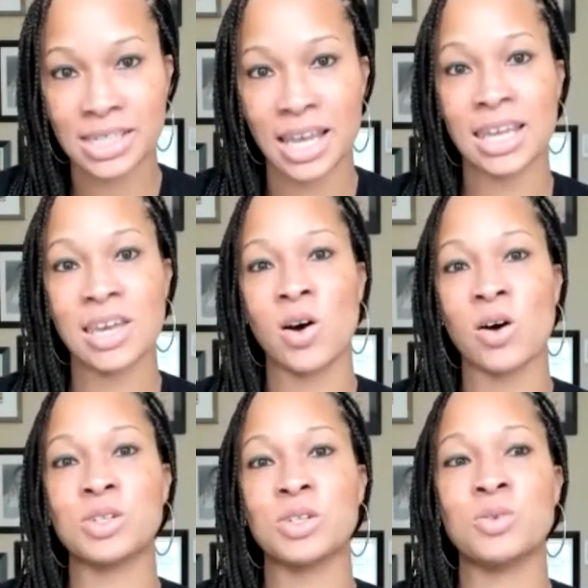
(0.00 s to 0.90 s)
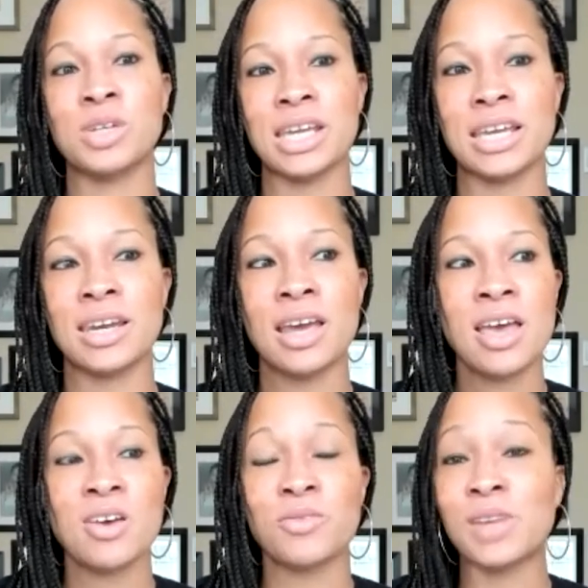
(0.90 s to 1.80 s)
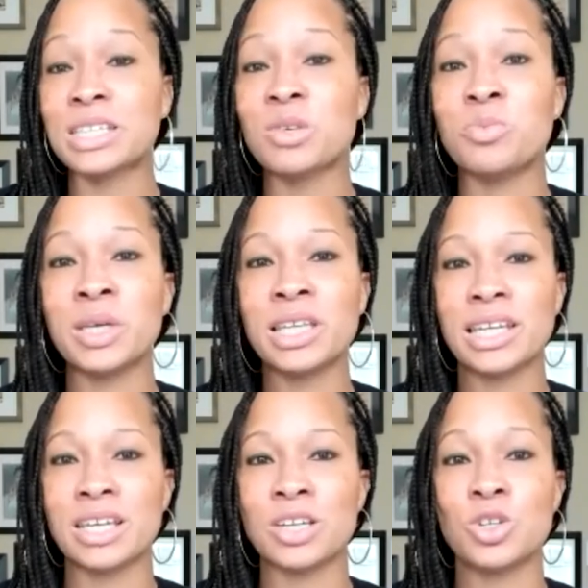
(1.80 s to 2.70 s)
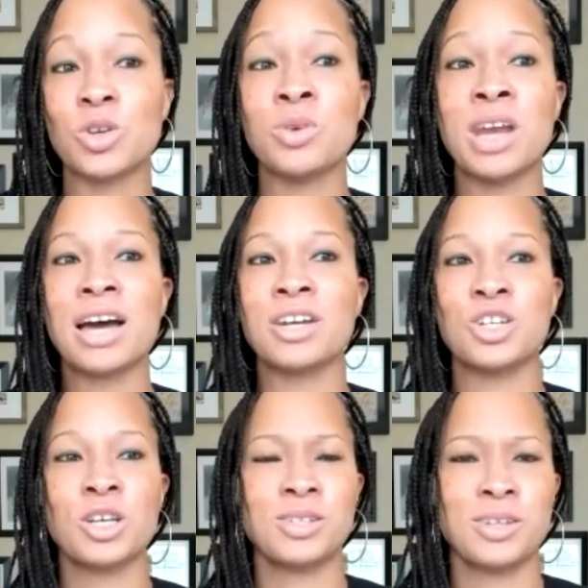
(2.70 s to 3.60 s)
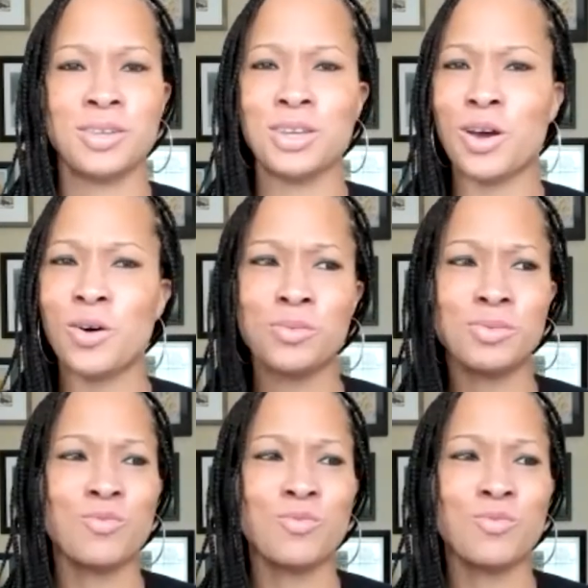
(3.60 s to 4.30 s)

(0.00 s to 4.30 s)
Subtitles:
and they also need flexibility to not just, you know,